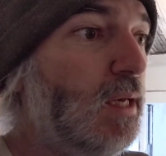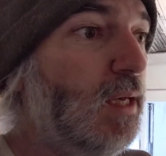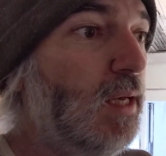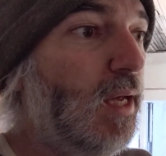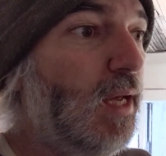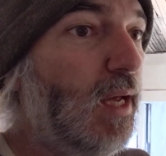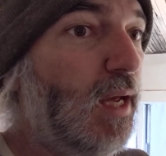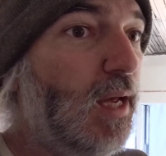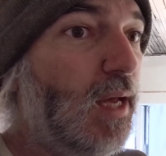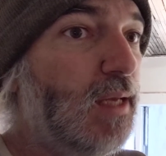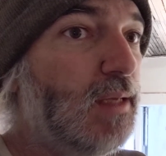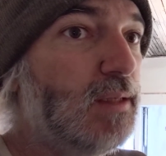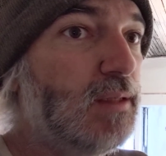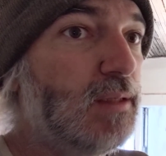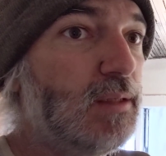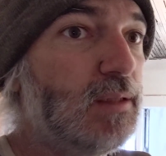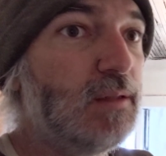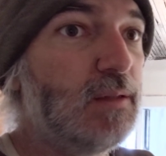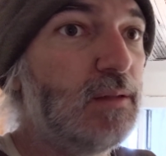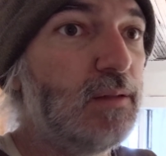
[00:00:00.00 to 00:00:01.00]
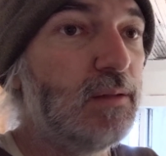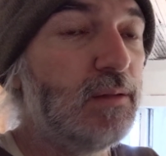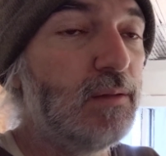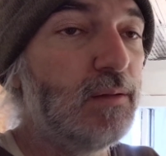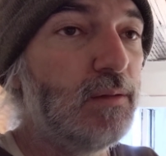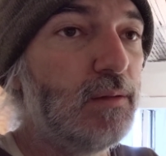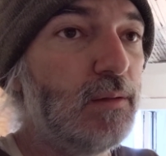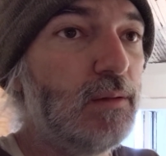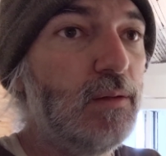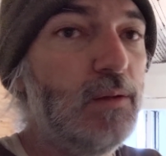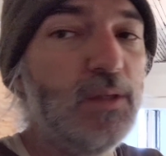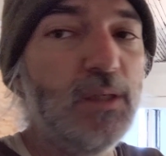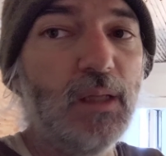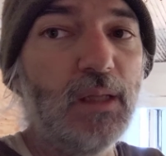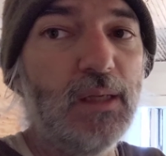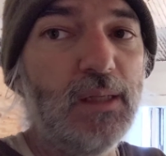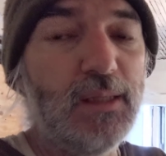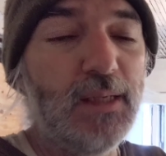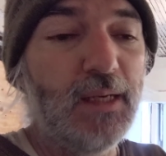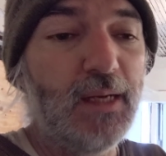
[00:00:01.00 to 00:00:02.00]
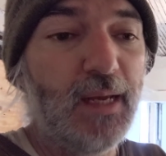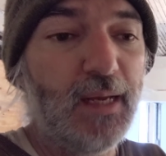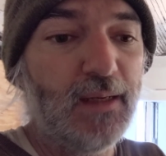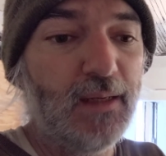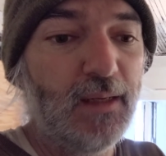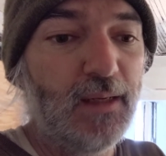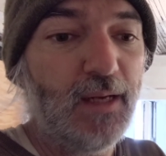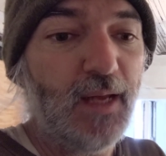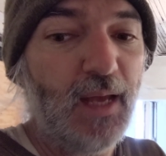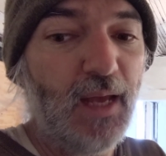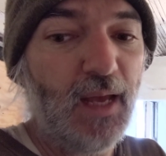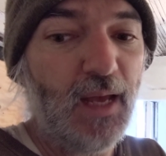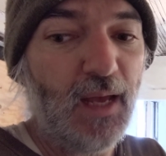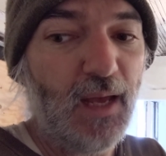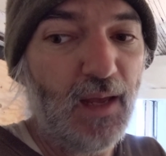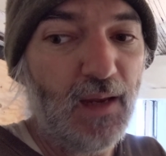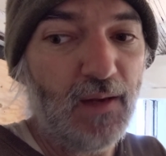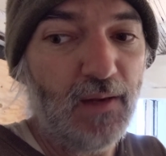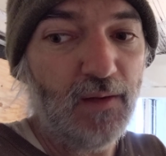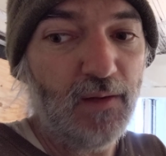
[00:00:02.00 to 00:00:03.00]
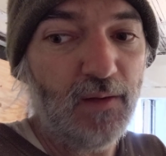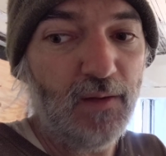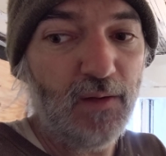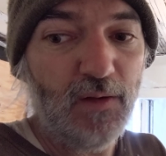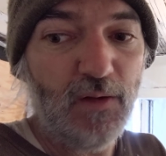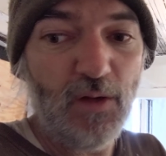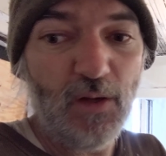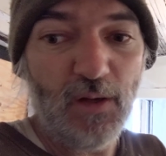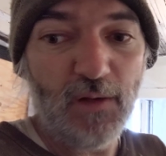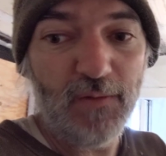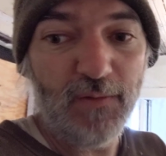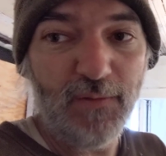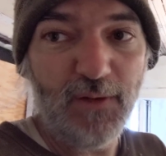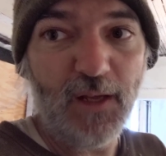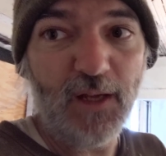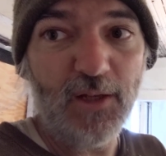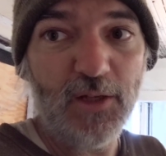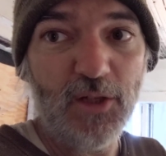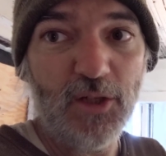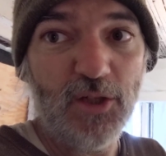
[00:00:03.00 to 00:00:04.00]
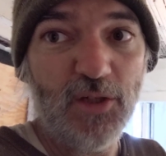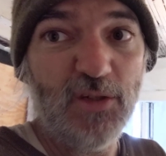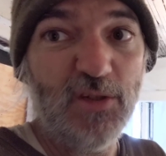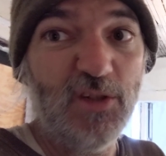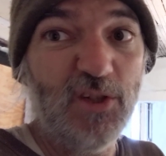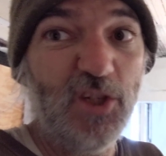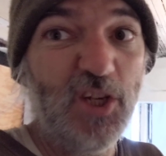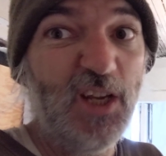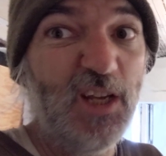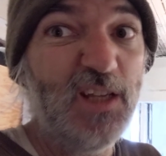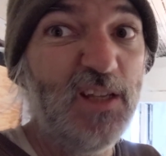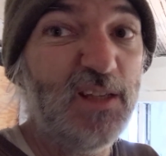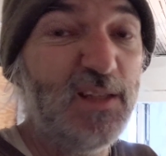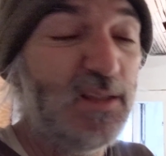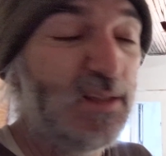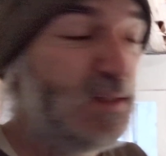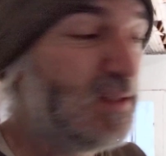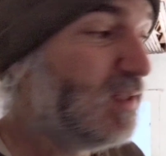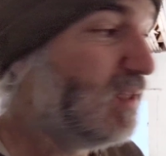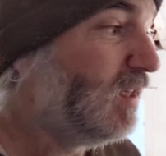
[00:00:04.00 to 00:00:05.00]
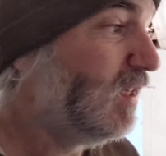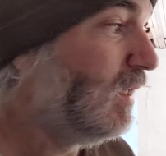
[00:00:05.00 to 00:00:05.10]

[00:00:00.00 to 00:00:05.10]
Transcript: has utilities connected and you can flush shits